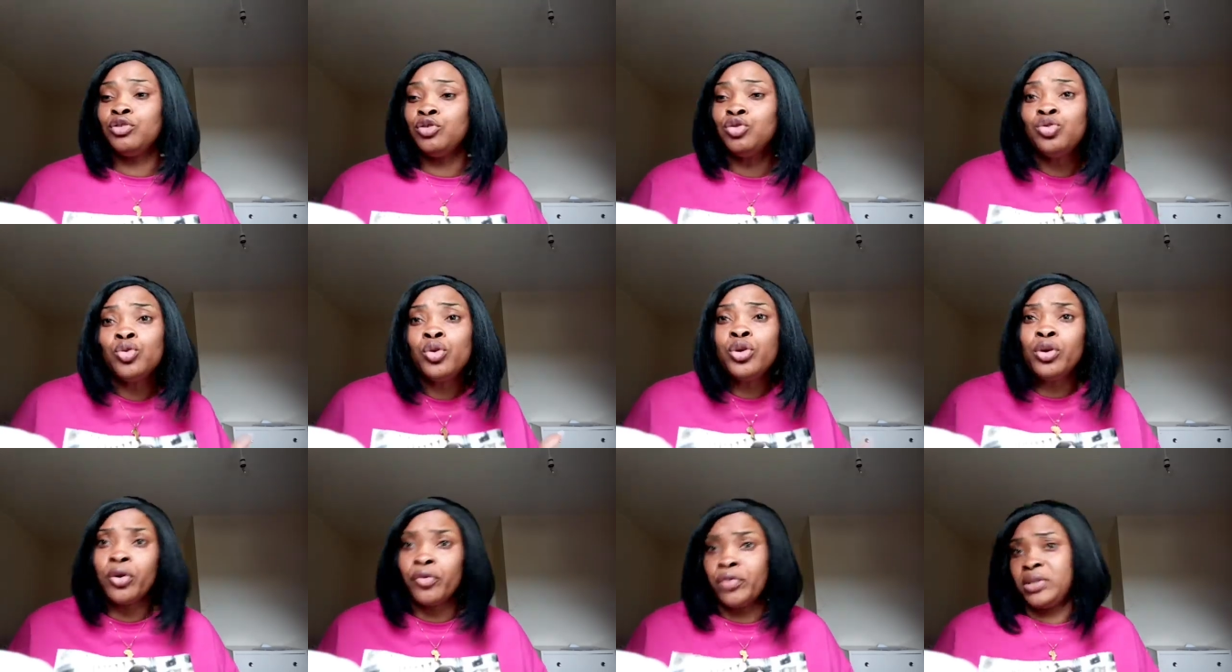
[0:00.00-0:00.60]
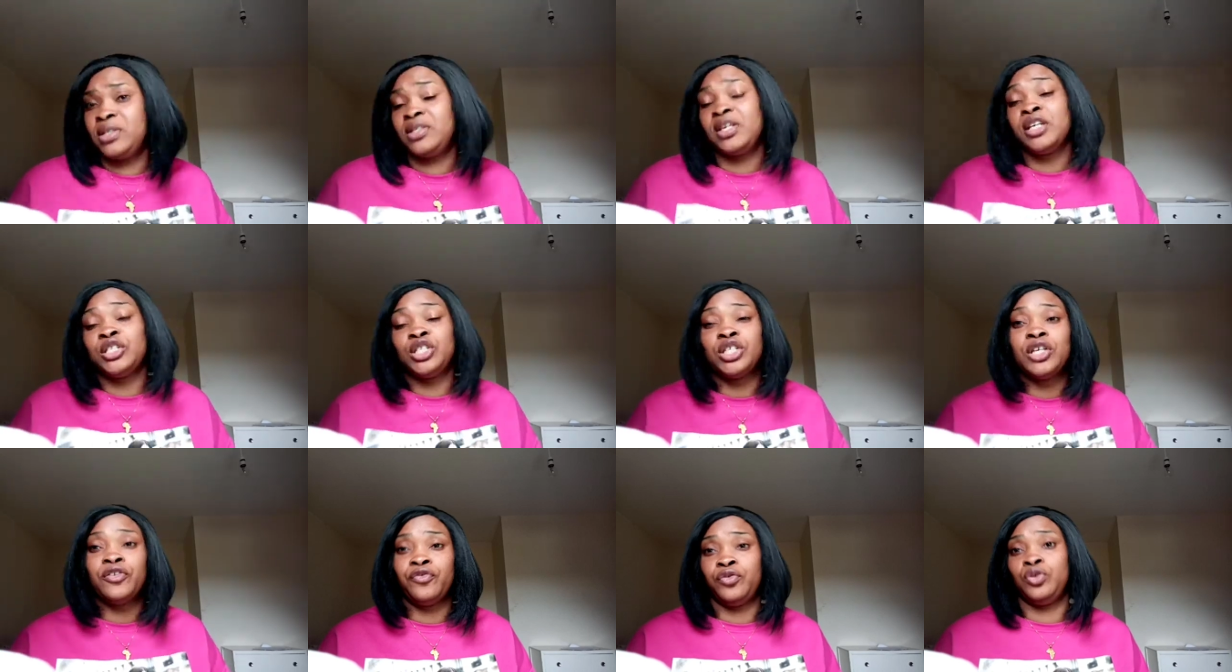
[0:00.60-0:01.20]
do your
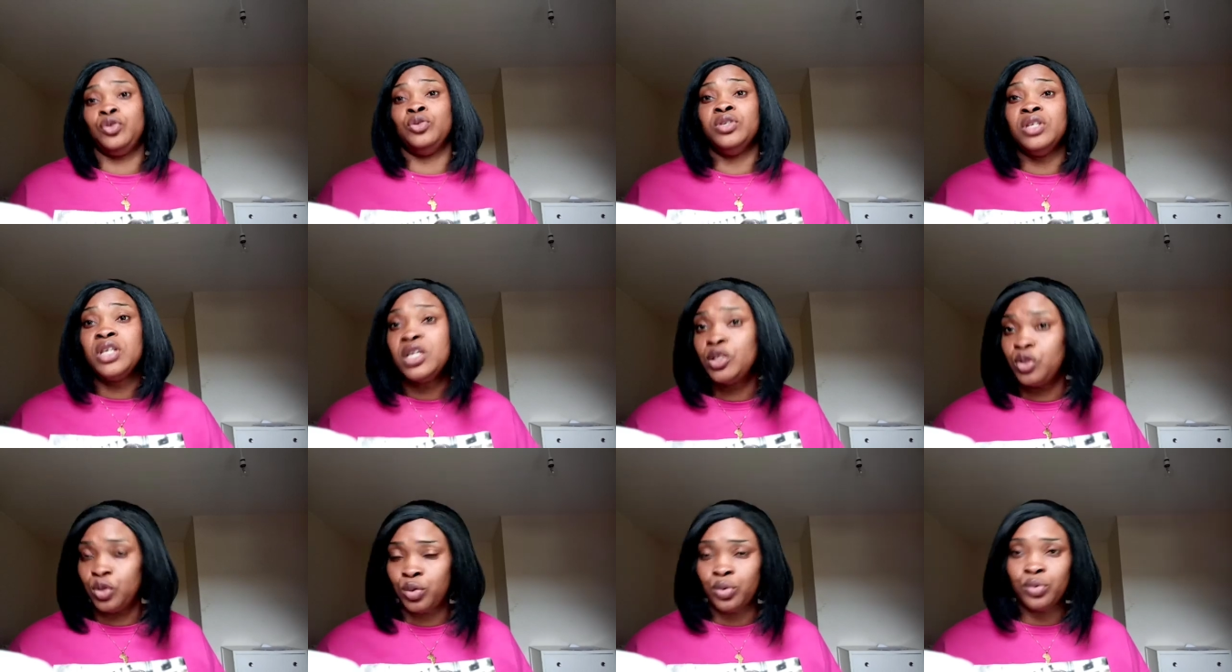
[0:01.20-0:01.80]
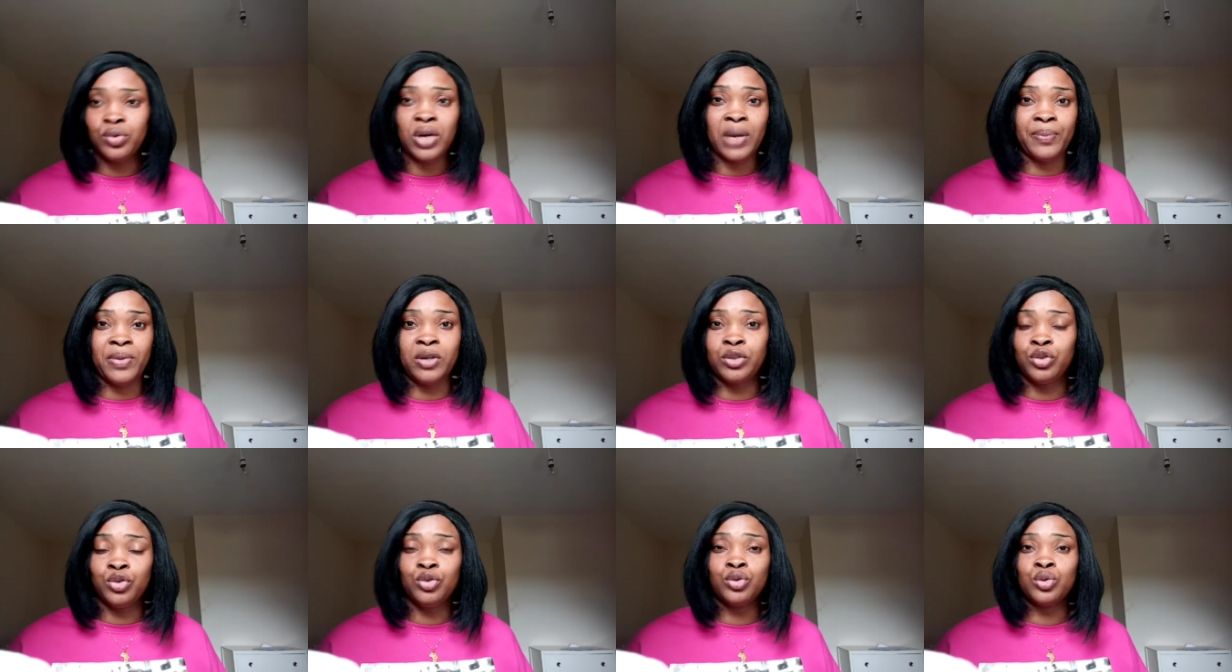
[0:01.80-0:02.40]
research if you need to
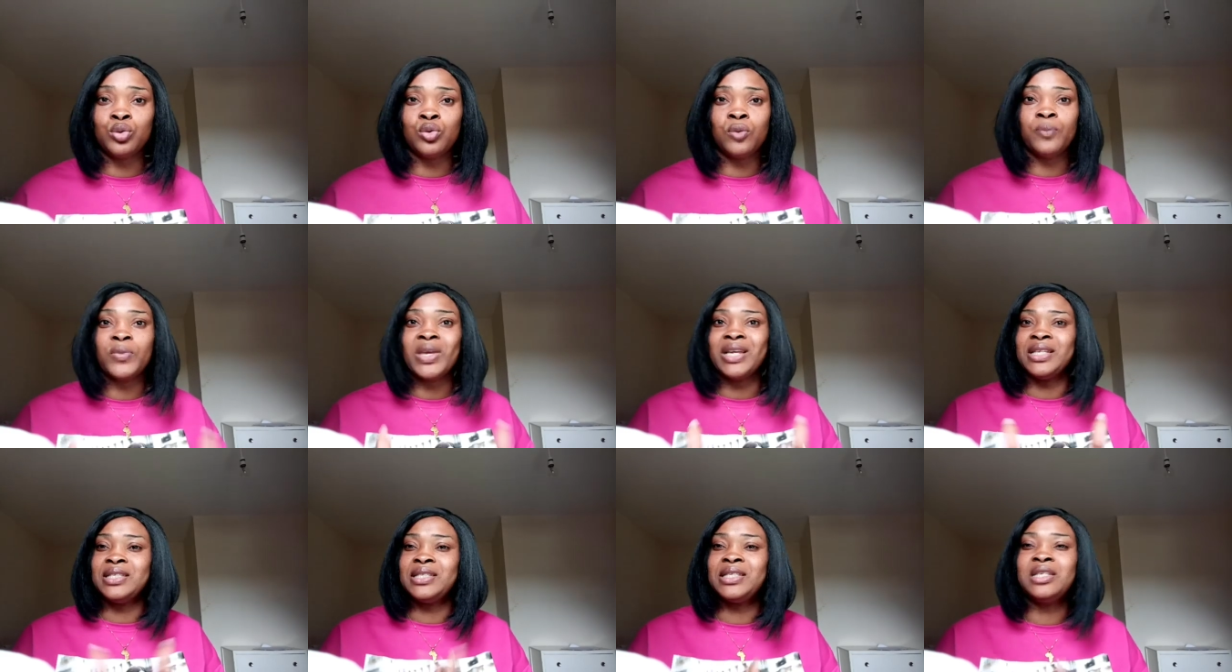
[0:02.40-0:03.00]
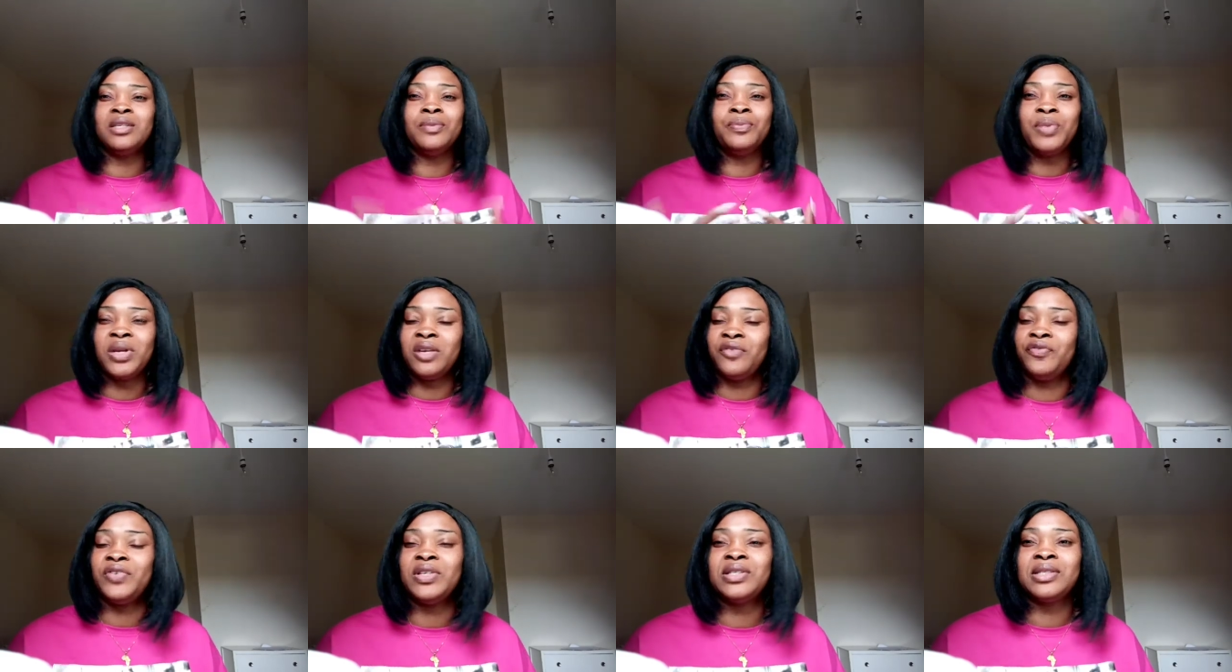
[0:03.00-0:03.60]
about YouTube and see the
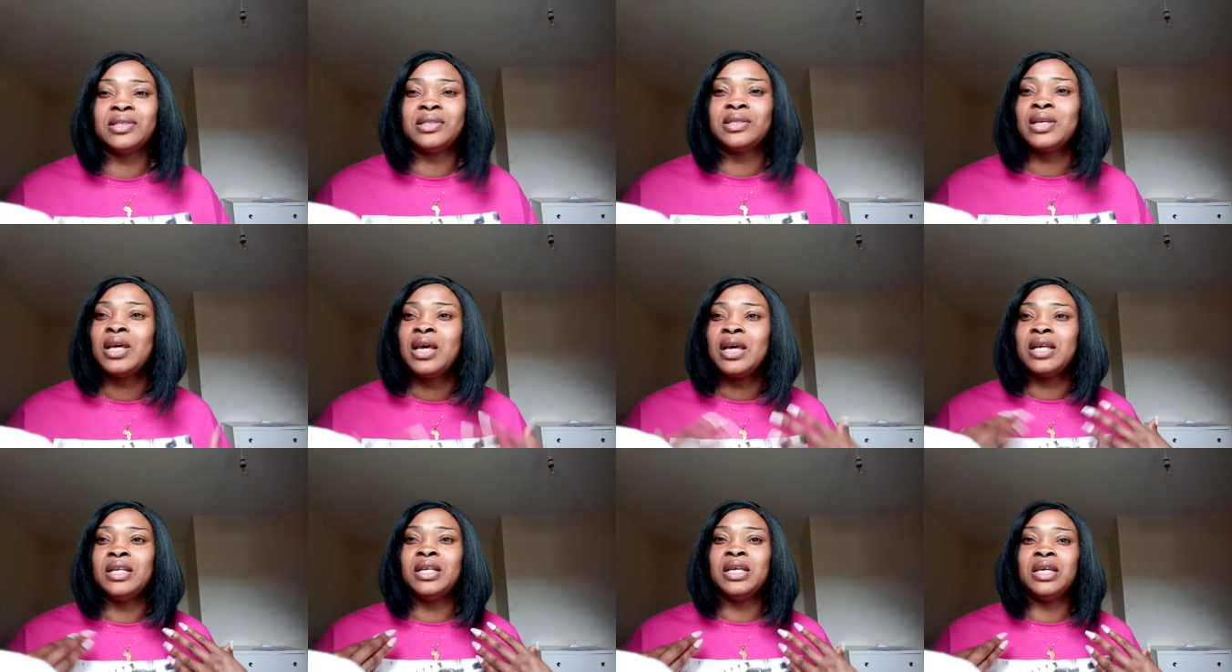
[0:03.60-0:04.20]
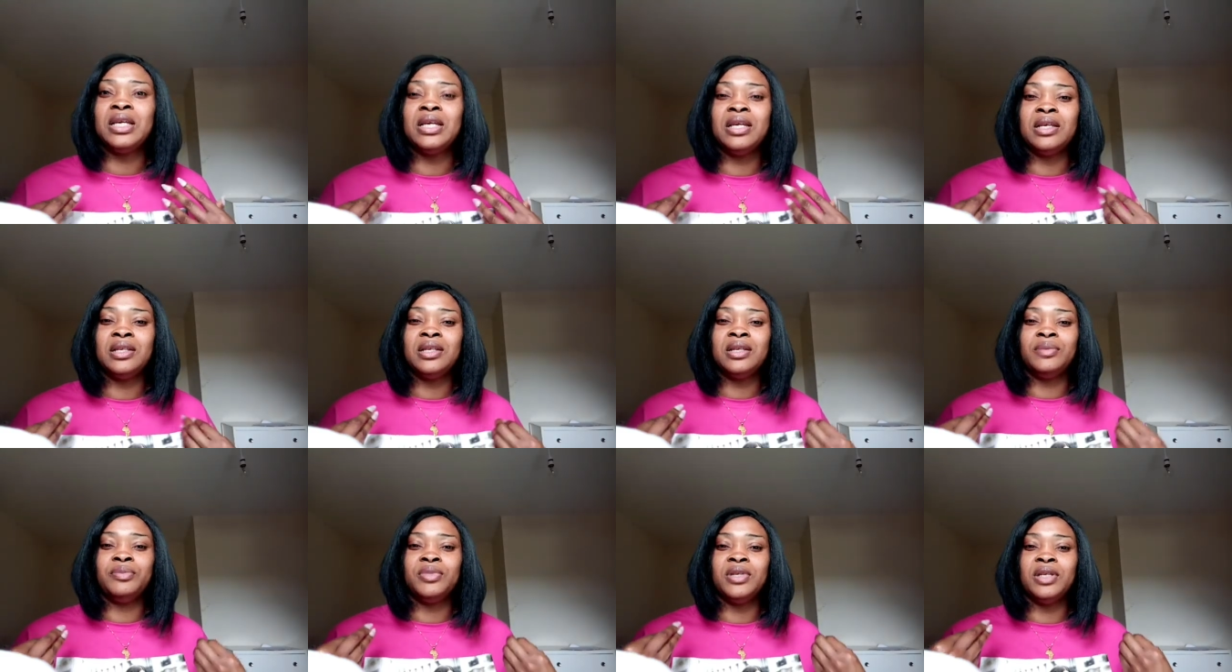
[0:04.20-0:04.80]
benefits, the,
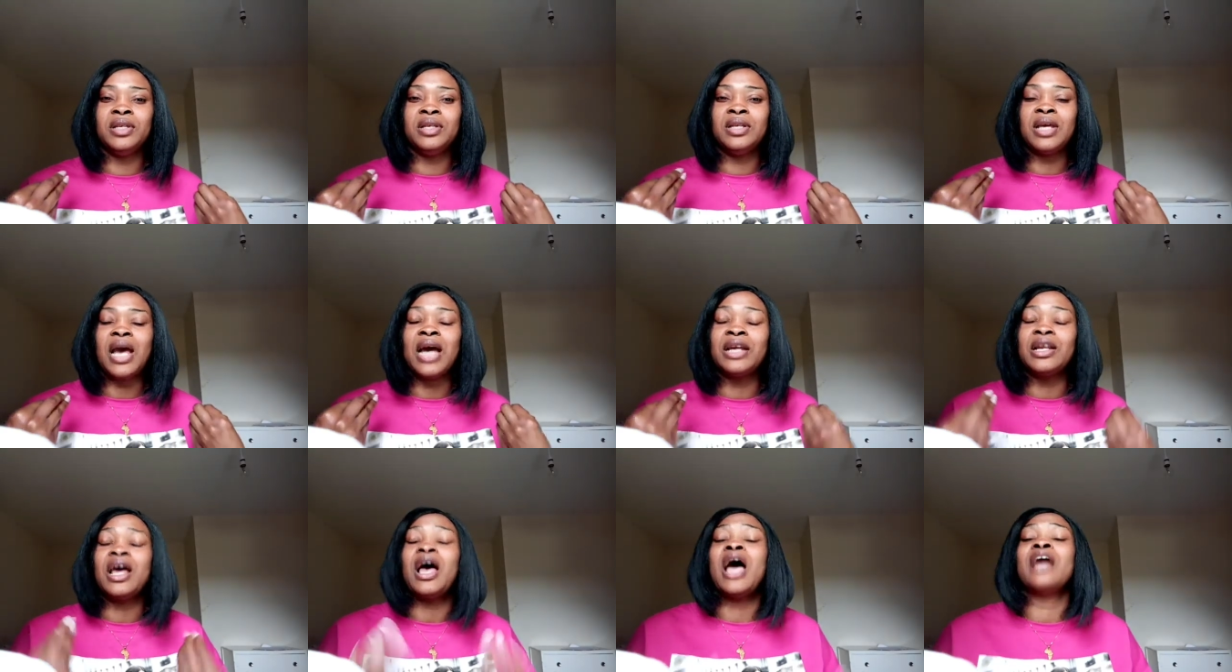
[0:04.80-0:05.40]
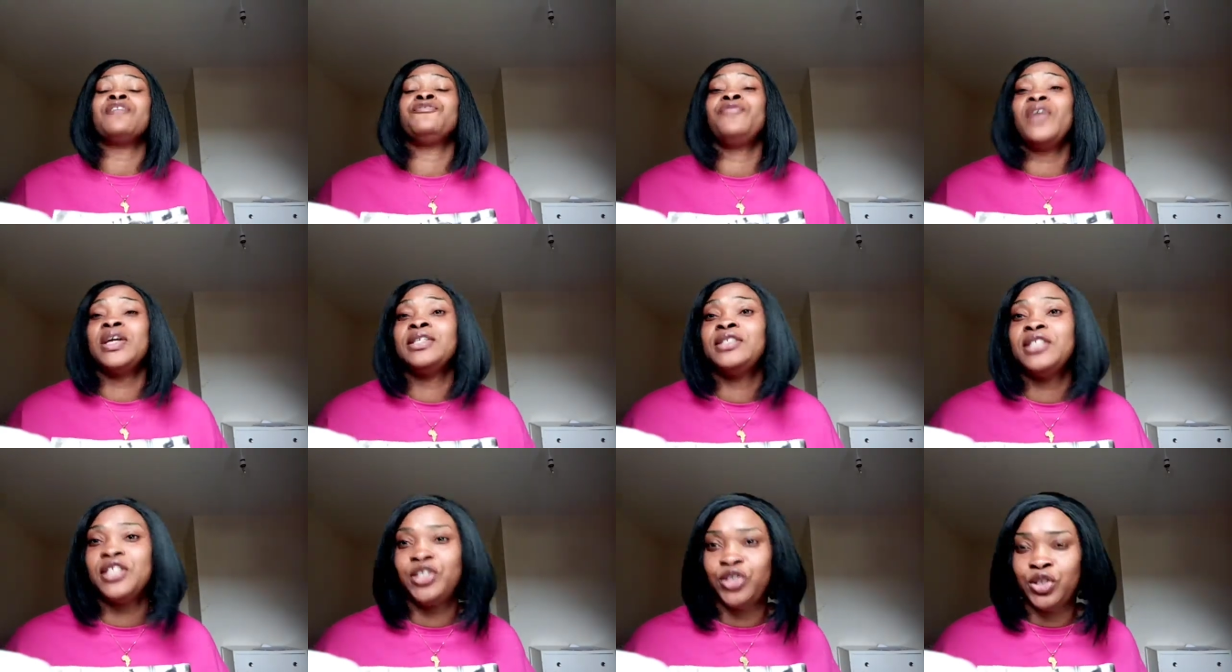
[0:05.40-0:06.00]
the, the, the ad
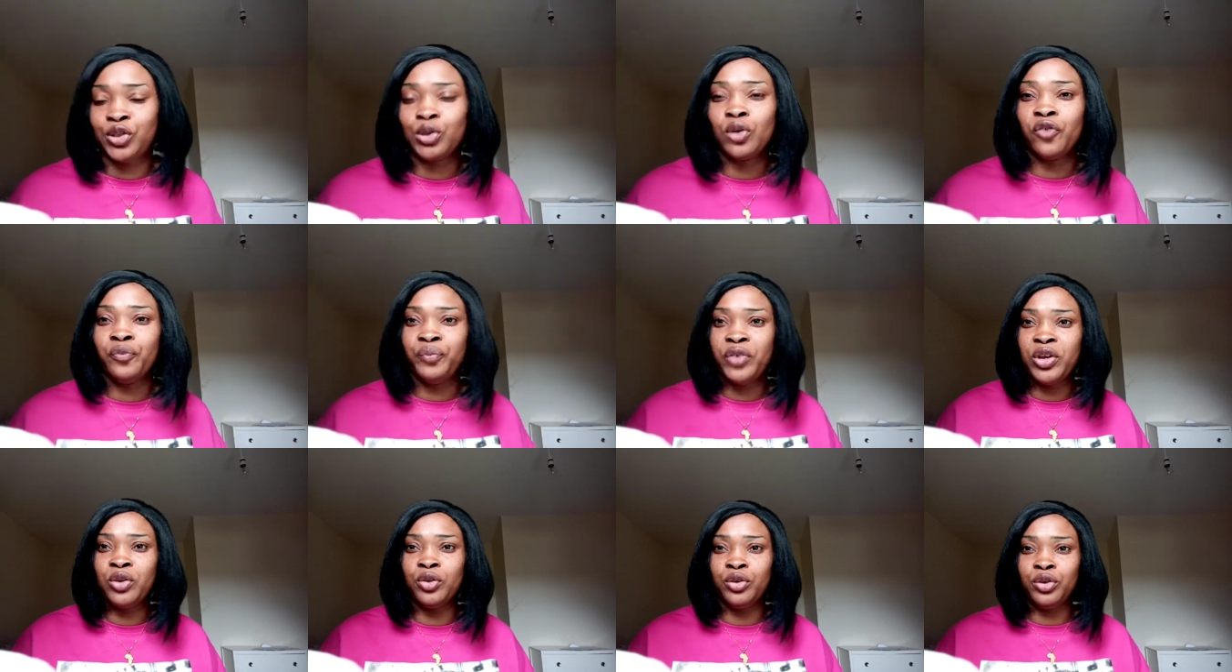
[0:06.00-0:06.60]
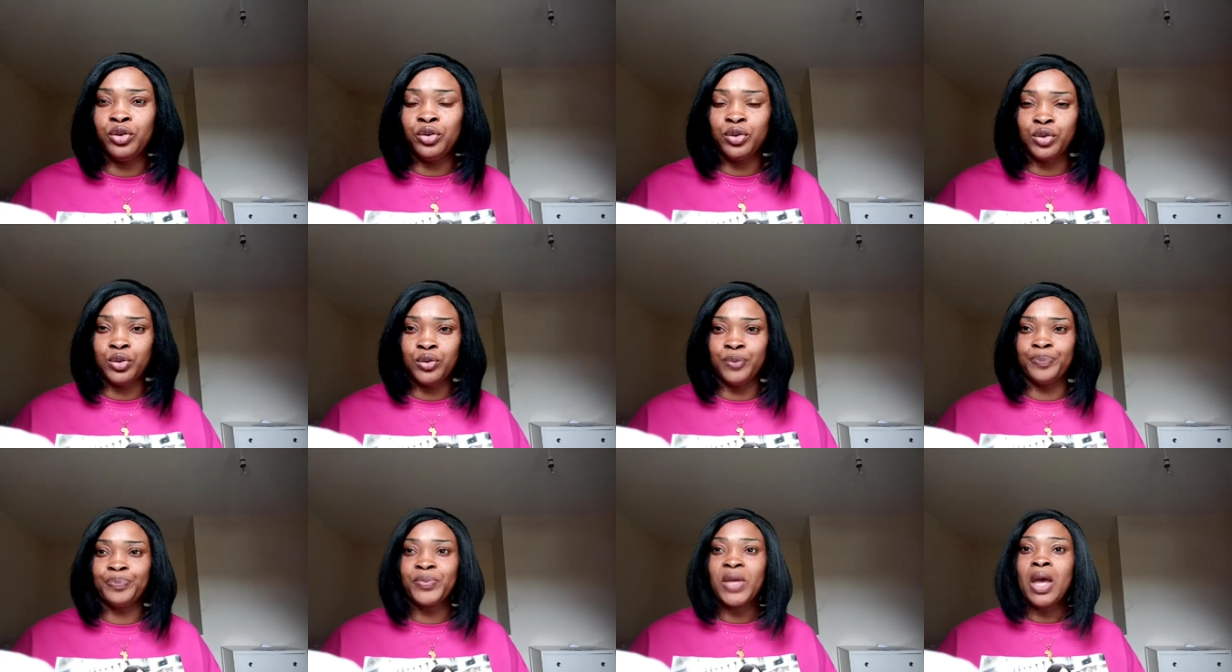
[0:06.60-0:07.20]
advantages of being on
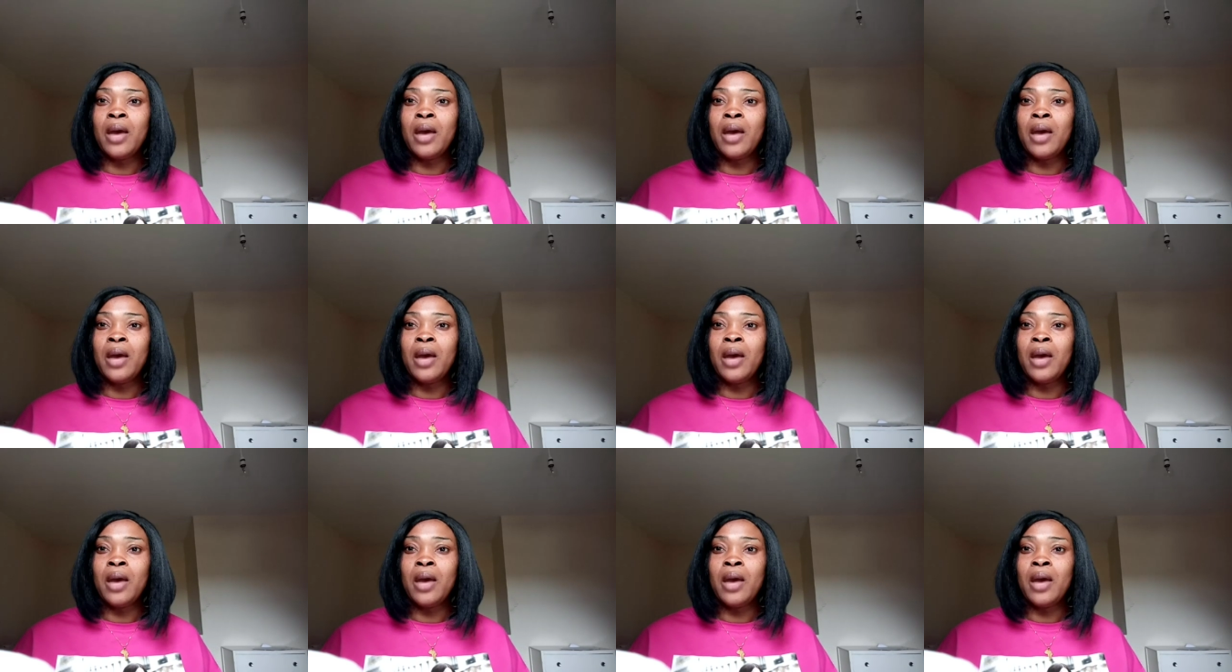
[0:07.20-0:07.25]
YouTube.